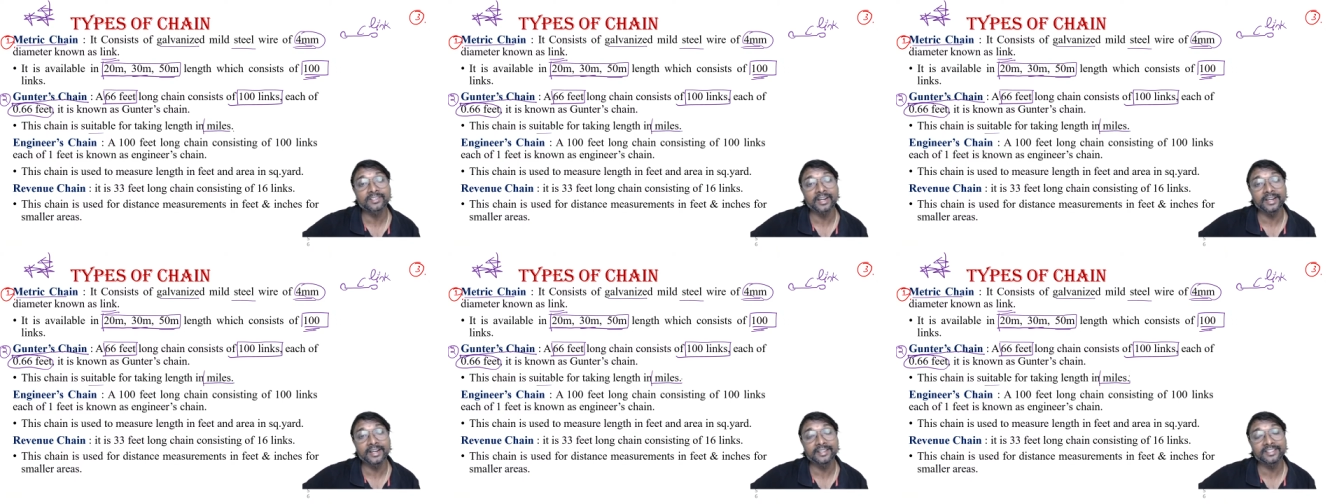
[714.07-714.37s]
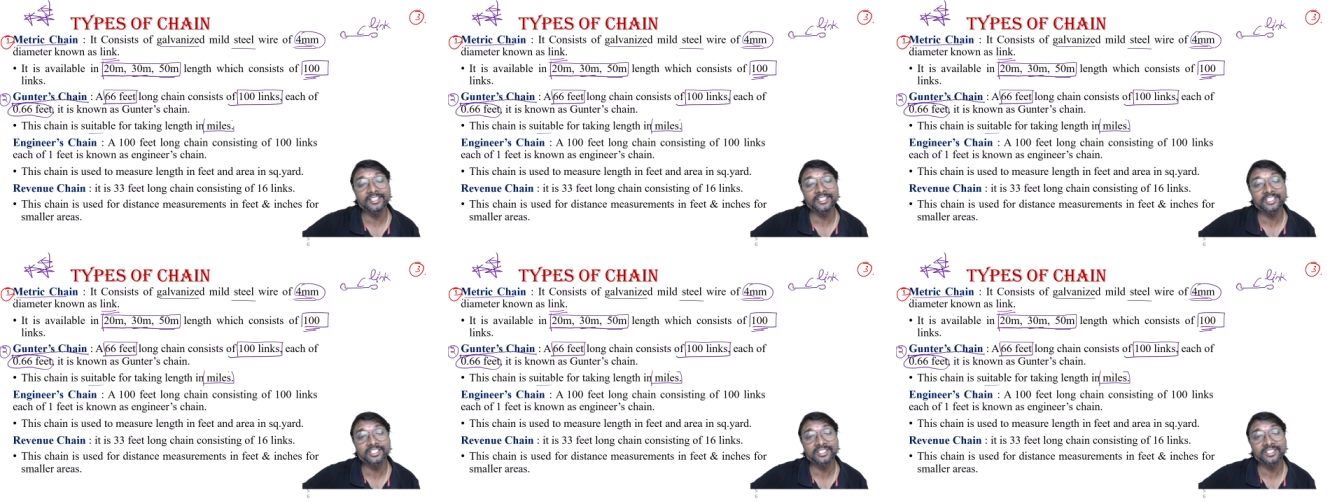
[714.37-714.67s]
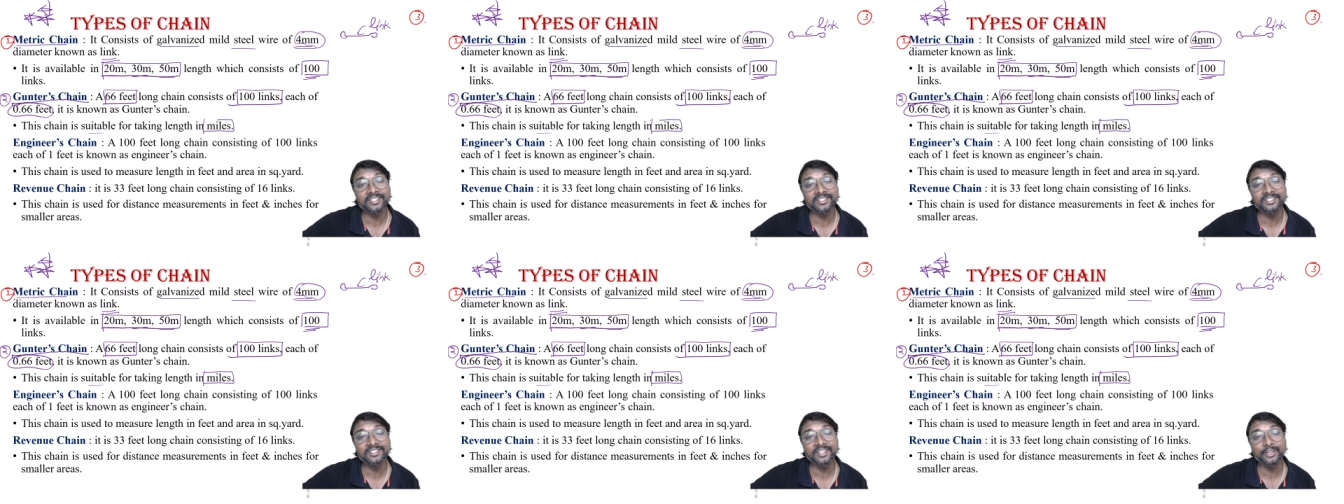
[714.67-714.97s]
right? This
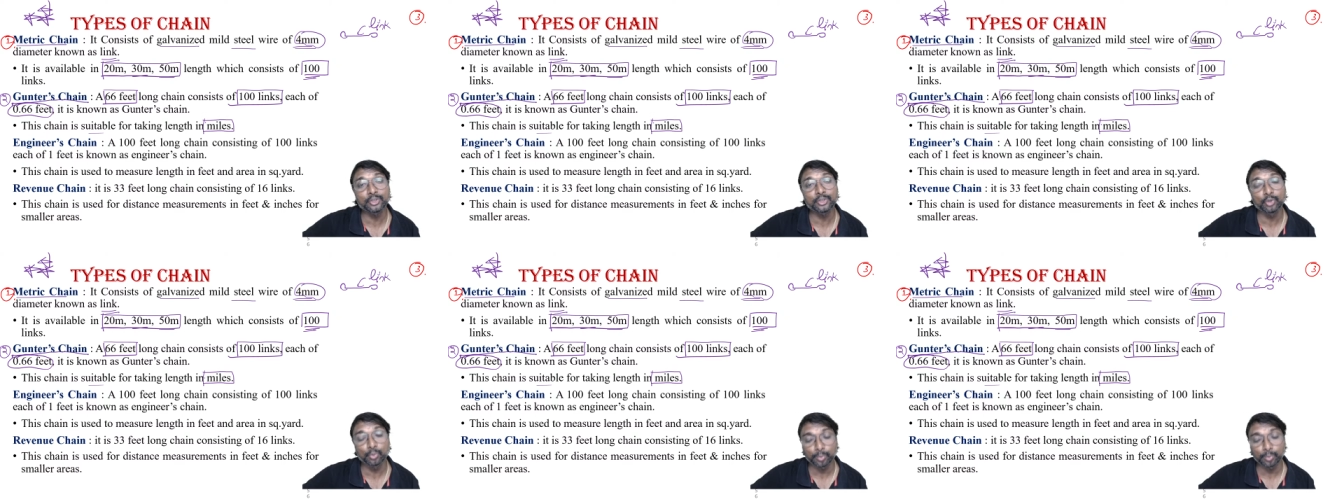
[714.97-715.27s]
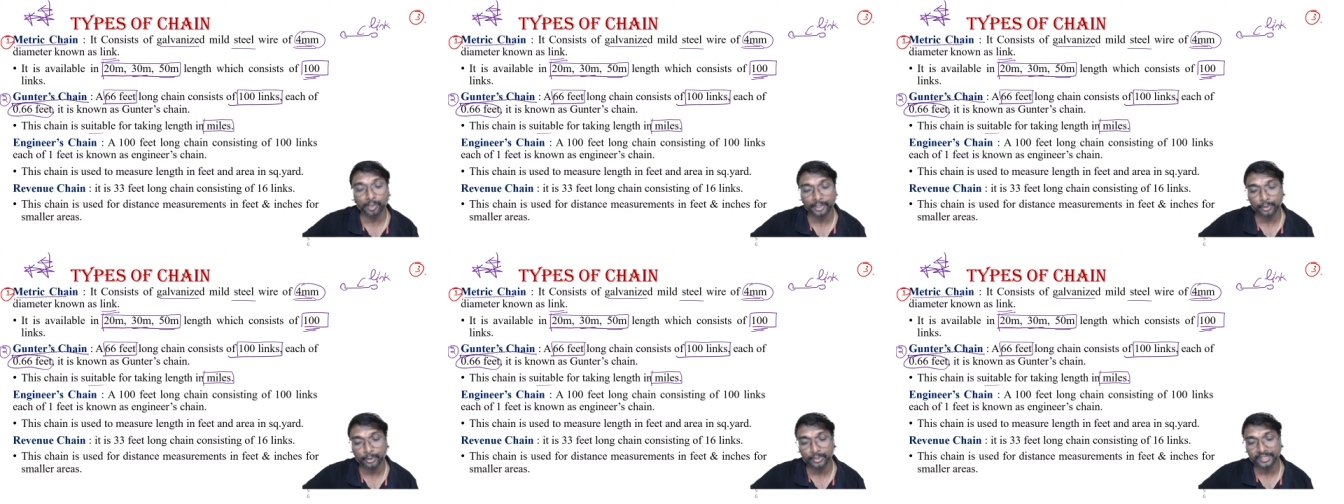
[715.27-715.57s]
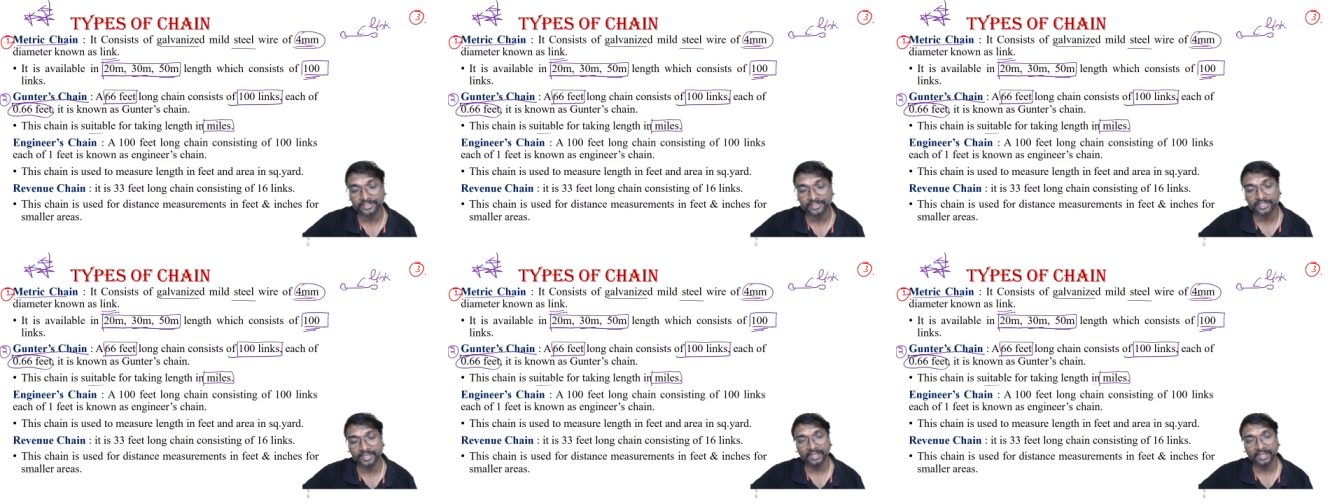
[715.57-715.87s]
is the new point, you
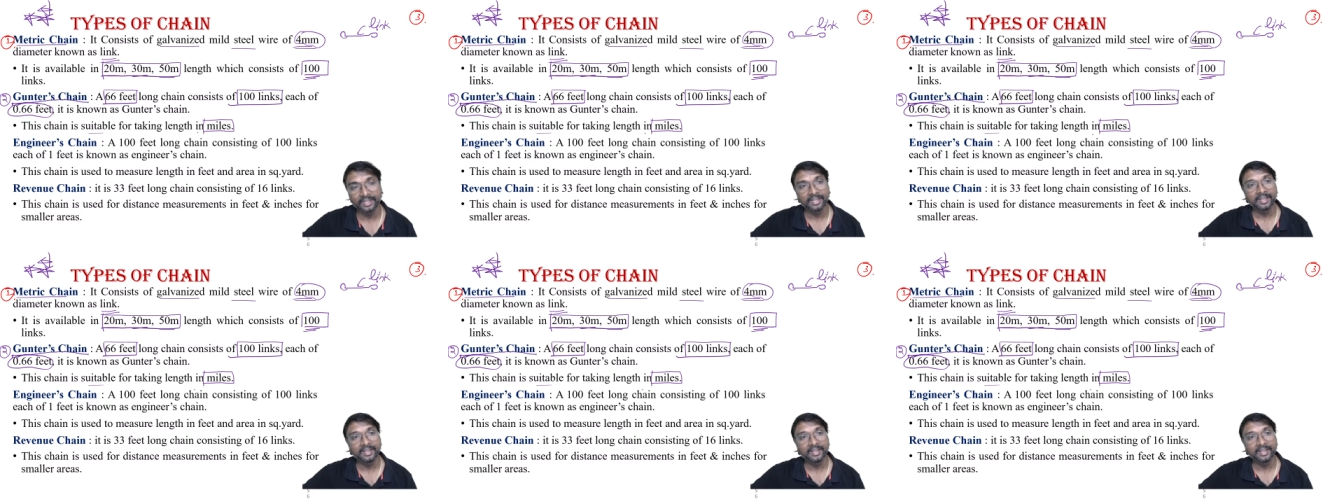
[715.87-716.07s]
can say.